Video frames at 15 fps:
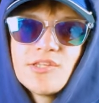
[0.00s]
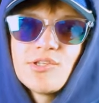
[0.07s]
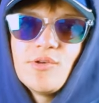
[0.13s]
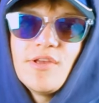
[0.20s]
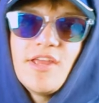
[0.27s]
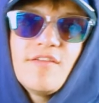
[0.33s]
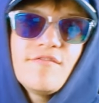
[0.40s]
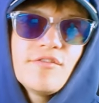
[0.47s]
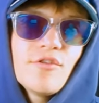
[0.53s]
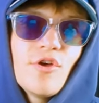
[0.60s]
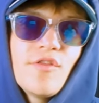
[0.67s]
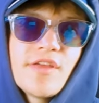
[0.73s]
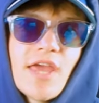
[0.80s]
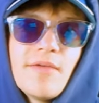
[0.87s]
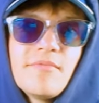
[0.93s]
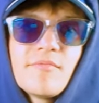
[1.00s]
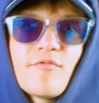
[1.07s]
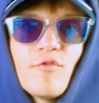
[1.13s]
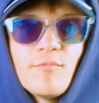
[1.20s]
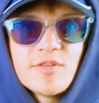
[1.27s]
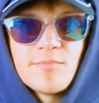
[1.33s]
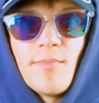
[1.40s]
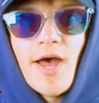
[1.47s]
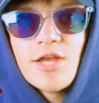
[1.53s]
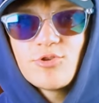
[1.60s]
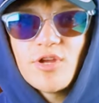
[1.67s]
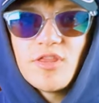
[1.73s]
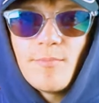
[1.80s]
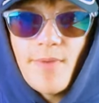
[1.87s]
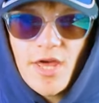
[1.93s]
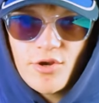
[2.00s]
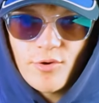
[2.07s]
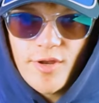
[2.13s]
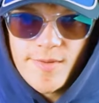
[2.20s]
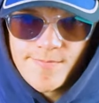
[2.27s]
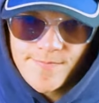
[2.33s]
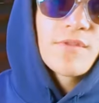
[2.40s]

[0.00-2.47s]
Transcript: So even though the gaming performance might drain the battery,